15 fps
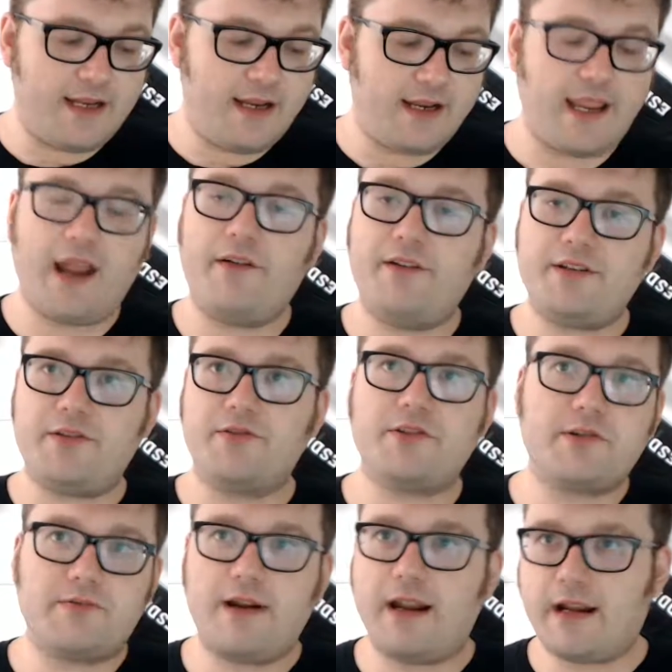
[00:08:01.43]
carries on
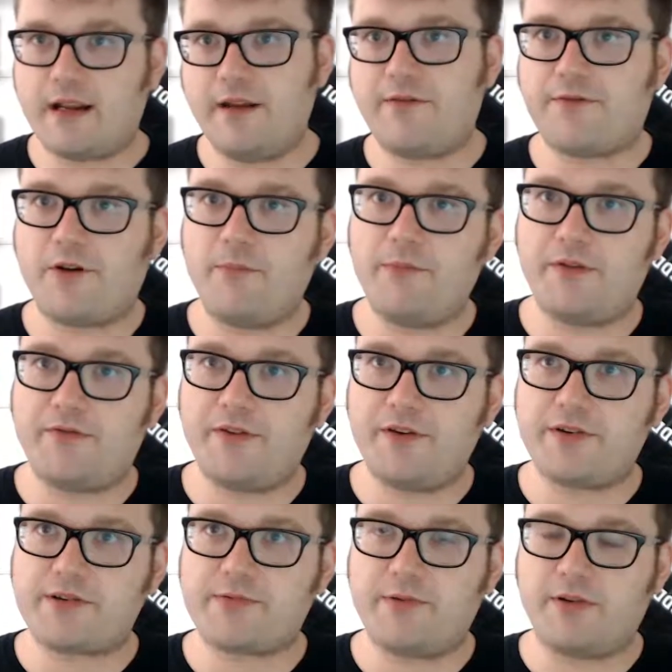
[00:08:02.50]
directly from the
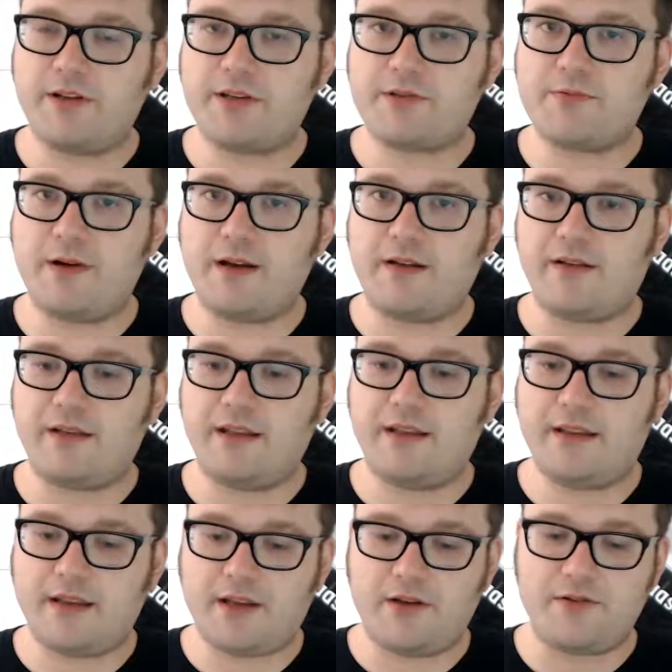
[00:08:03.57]
first one as well,
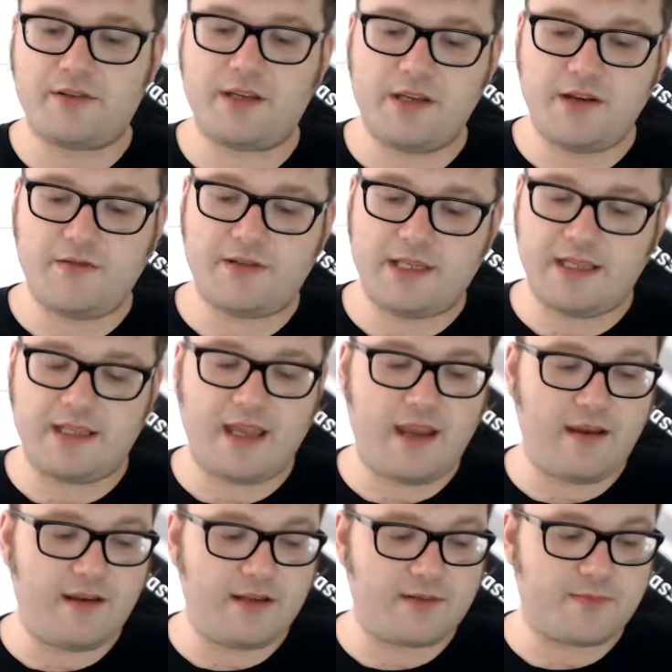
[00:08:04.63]
the continuity there
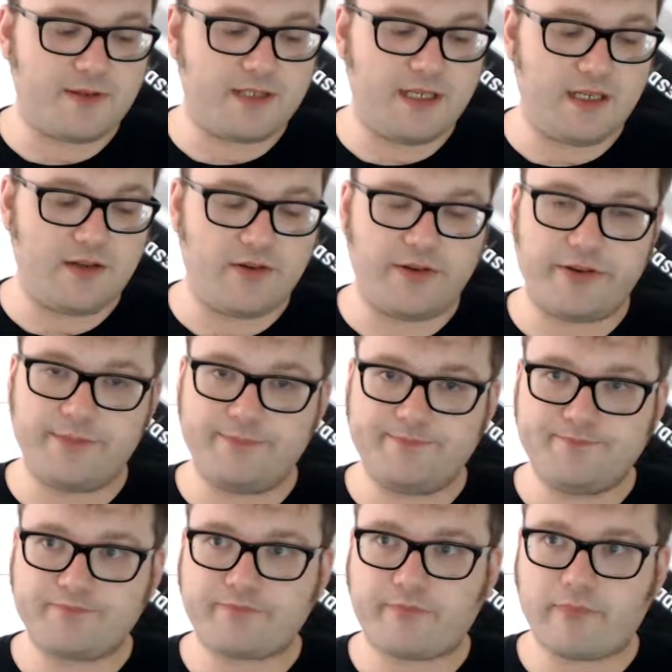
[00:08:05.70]
is pretty good,
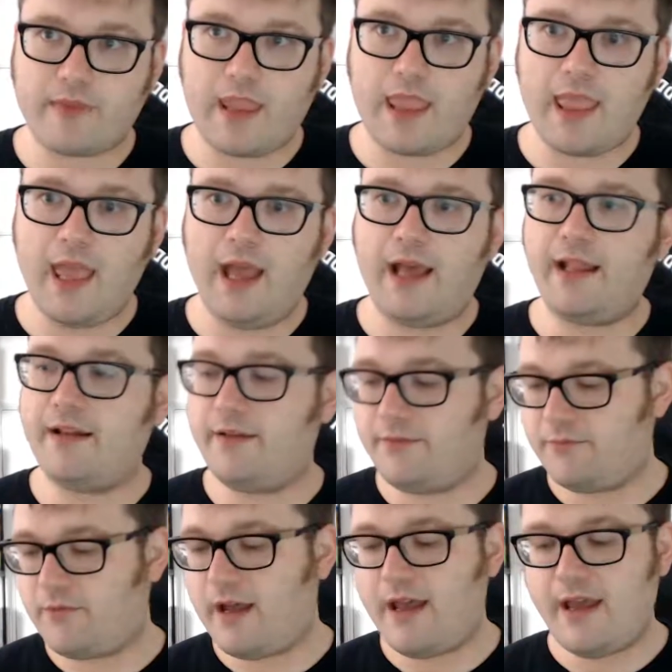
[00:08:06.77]
and
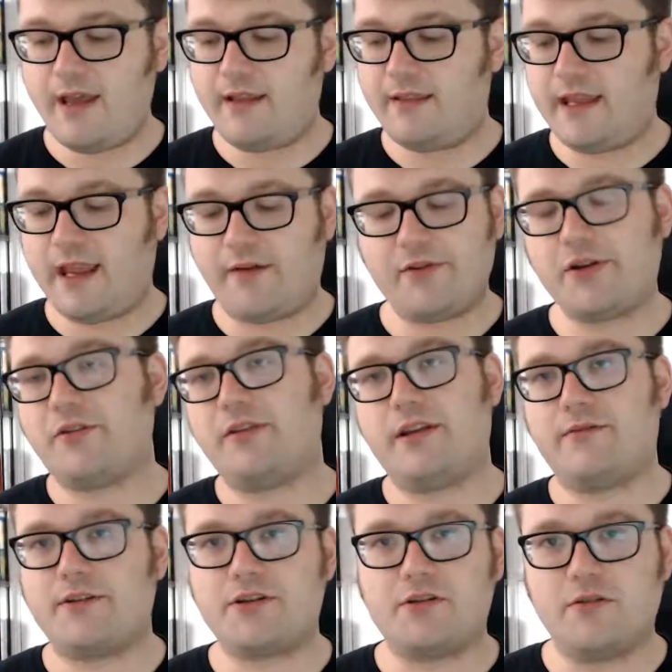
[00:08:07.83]
where they haven't got the
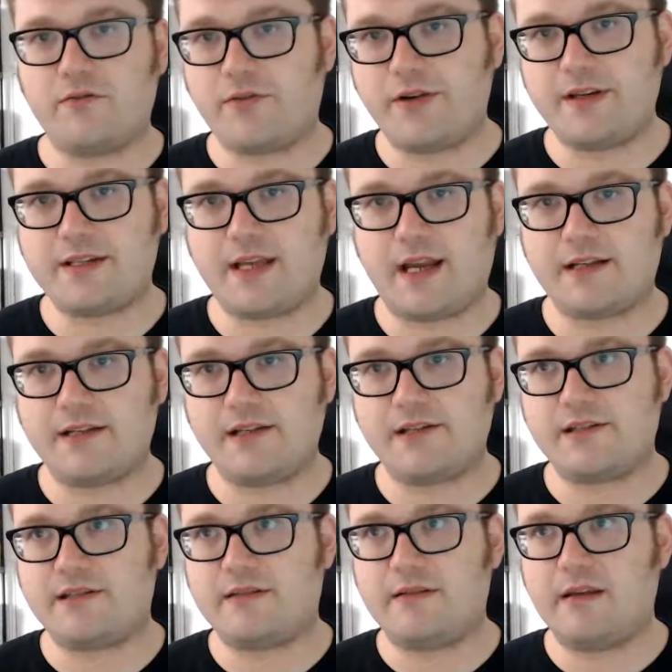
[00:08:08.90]
original voice actors,